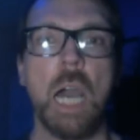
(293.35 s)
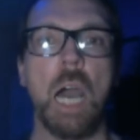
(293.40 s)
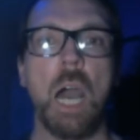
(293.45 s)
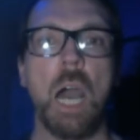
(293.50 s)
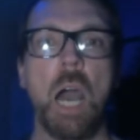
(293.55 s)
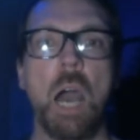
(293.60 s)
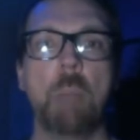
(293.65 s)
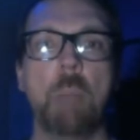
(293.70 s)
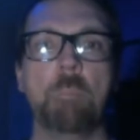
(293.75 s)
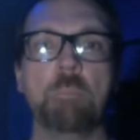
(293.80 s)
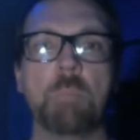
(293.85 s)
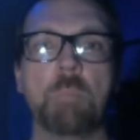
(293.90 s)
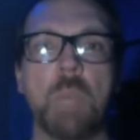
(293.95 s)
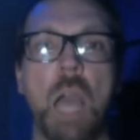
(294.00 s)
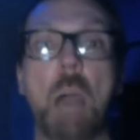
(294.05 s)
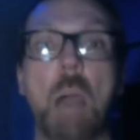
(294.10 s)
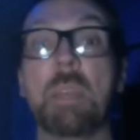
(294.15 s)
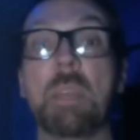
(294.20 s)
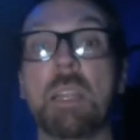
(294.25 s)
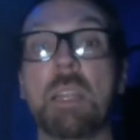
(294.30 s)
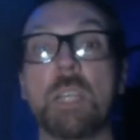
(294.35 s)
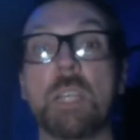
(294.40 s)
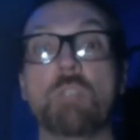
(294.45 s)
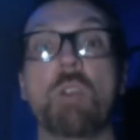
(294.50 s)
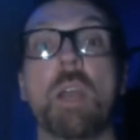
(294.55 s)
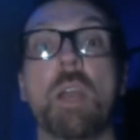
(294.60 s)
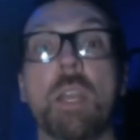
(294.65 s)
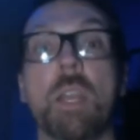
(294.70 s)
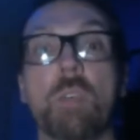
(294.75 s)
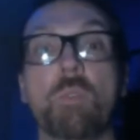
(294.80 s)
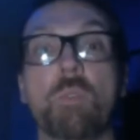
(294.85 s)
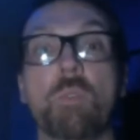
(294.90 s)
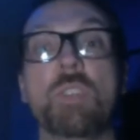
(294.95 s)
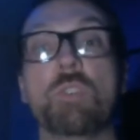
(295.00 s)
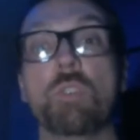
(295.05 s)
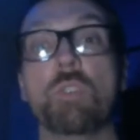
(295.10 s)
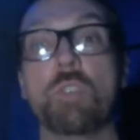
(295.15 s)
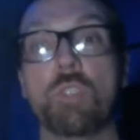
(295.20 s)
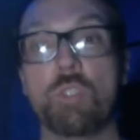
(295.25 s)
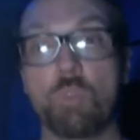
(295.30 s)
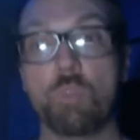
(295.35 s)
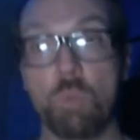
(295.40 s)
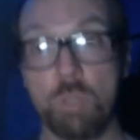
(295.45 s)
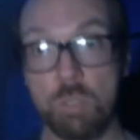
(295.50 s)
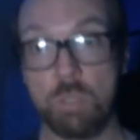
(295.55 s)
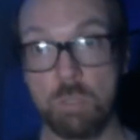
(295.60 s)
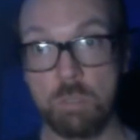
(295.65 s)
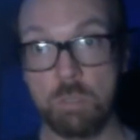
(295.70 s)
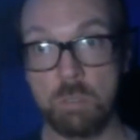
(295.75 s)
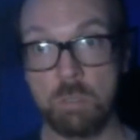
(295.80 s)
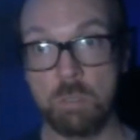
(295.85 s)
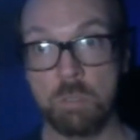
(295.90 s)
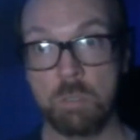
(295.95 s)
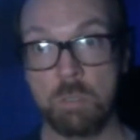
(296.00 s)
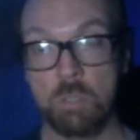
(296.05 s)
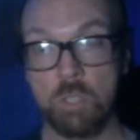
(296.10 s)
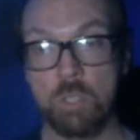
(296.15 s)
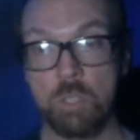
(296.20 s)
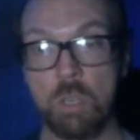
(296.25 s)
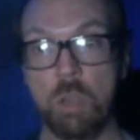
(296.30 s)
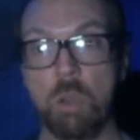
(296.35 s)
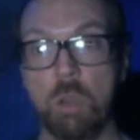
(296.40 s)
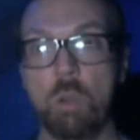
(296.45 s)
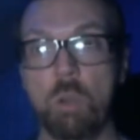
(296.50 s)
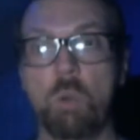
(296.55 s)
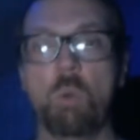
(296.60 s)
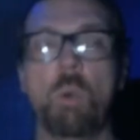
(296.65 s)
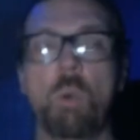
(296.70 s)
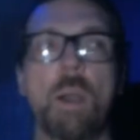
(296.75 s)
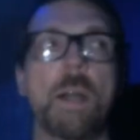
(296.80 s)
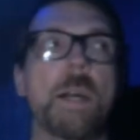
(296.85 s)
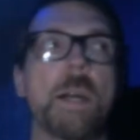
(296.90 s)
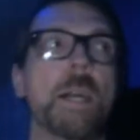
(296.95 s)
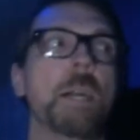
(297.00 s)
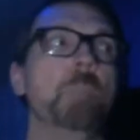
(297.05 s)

Common electronic research sources. So